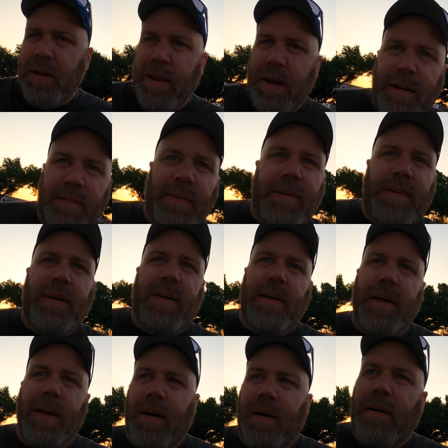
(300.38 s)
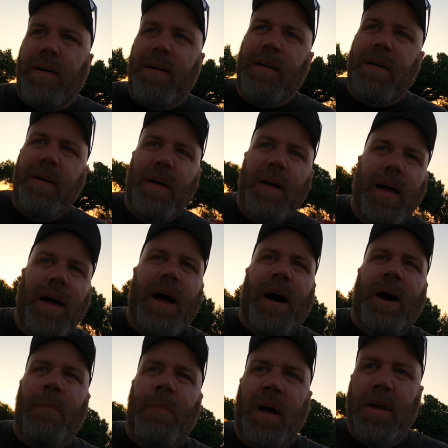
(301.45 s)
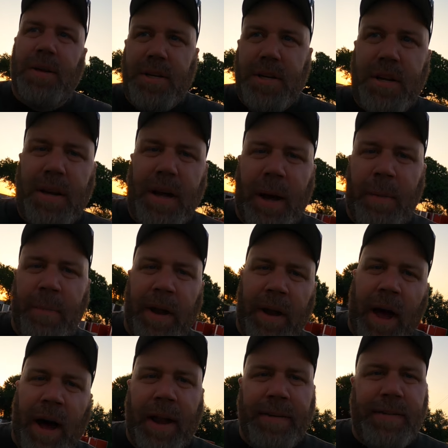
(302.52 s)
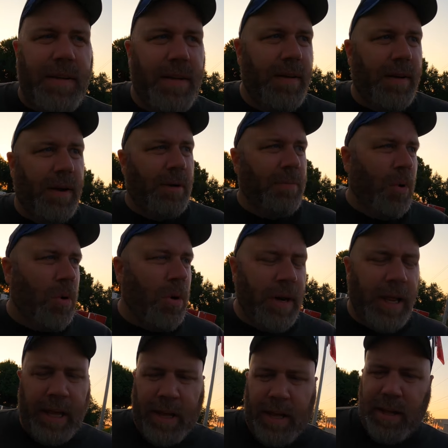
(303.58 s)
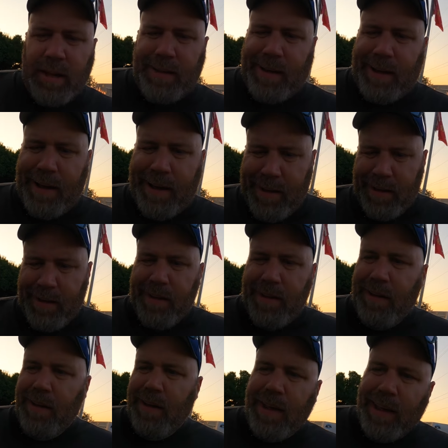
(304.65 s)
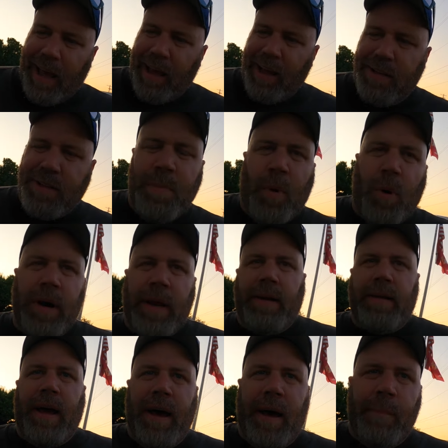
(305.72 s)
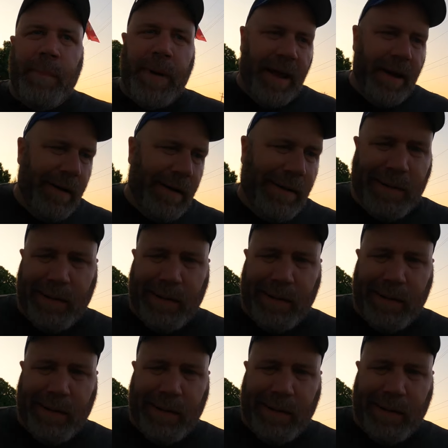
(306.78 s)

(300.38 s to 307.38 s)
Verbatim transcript: Did I ever tell y'all how much I'm not a morning guy. Yeah, it's morning time now.